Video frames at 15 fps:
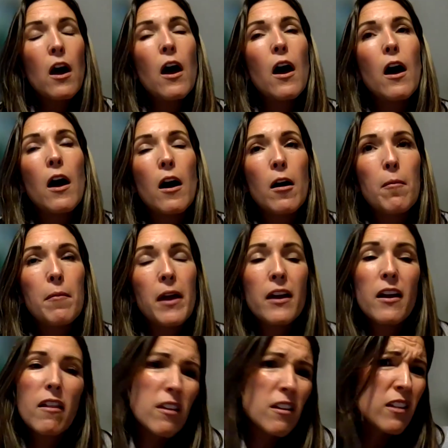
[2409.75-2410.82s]

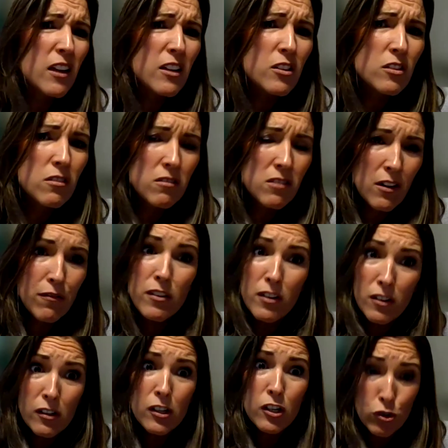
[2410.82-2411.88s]
And I think that's
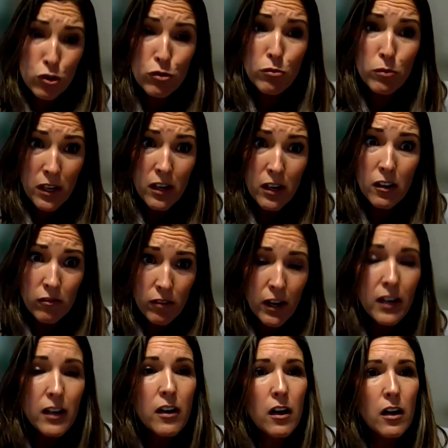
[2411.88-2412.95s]
definitely true here,
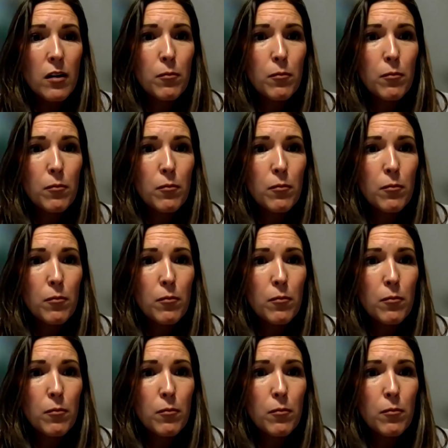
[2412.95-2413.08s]
right?